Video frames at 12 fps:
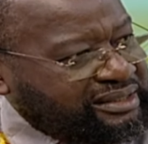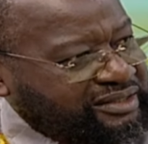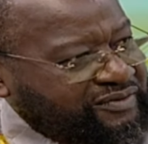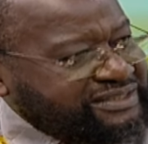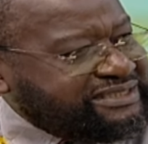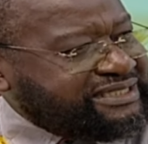
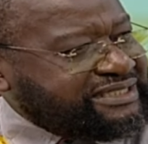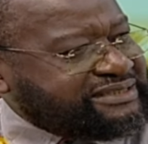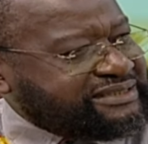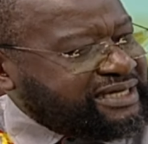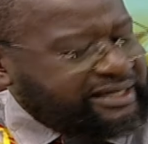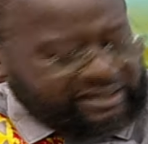What is the
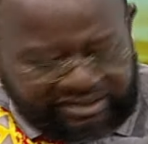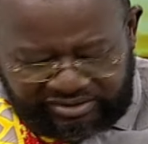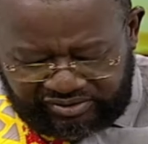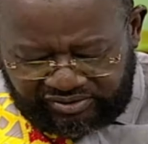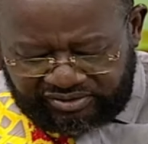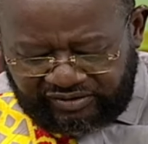scare?
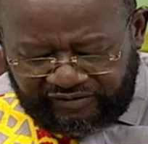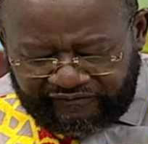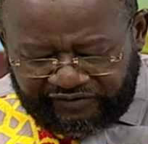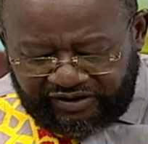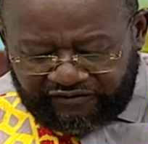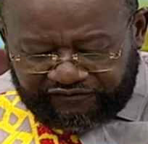Look,
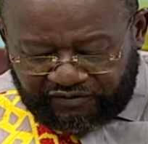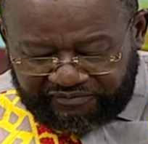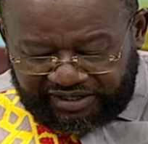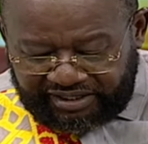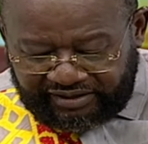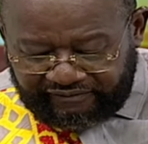for
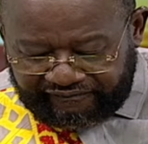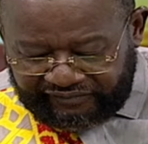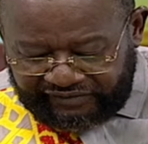me,